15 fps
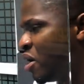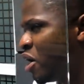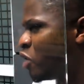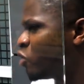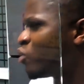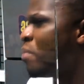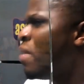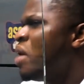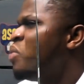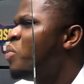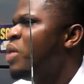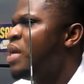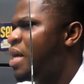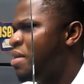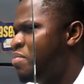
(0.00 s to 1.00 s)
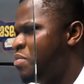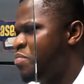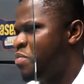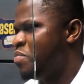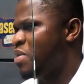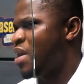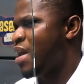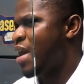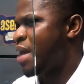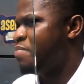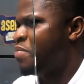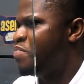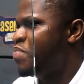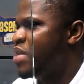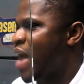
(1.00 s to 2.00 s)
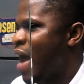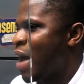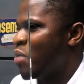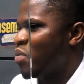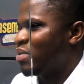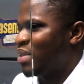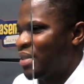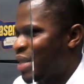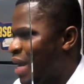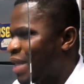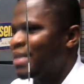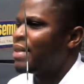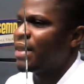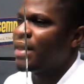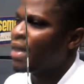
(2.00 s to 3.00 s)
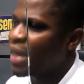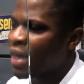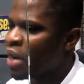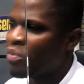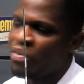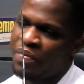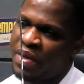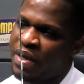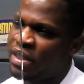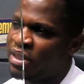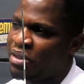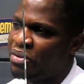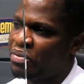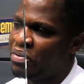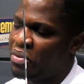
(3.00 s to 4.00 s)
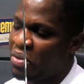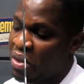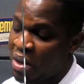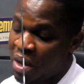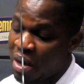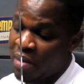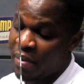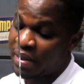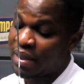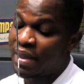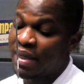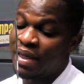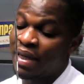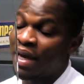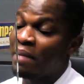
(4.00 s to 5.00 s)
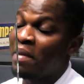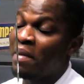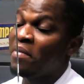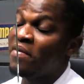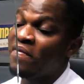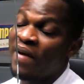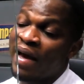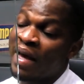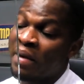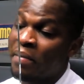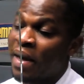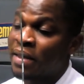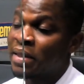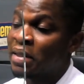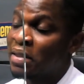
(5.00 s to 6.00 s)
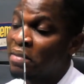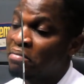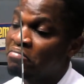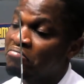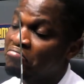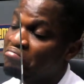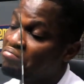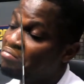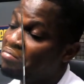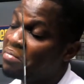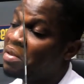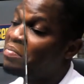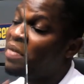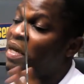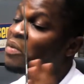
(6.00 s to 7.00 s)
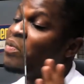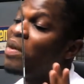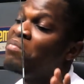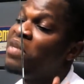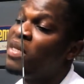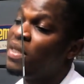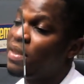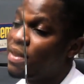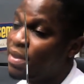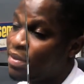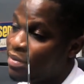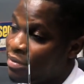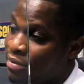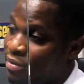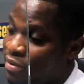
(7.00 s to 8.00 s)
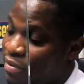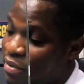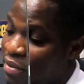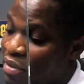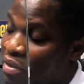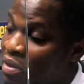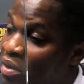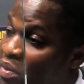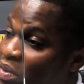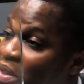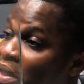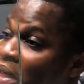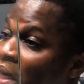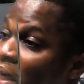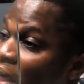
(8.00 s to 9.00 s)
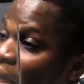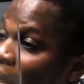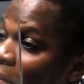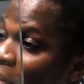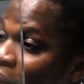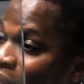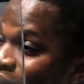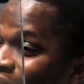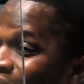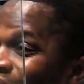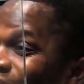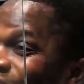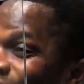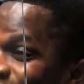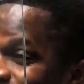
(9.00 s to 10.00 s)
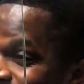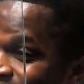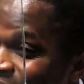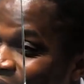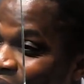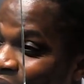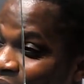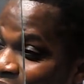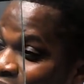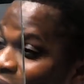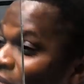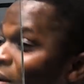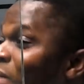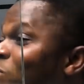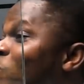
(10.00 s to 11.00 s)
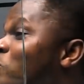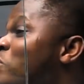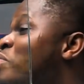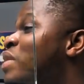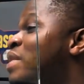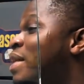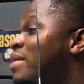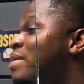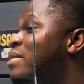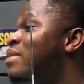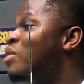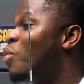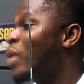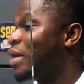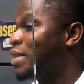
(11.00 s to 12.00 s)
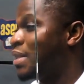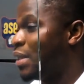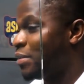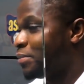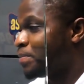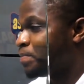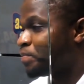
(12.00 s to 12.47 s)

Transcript: And so I buy win ye BB out sat said in an alchemy channel. But I did come a member airbus as make 1 minute. Was it the airbus na day. And in fact, Ubi may start to watch it.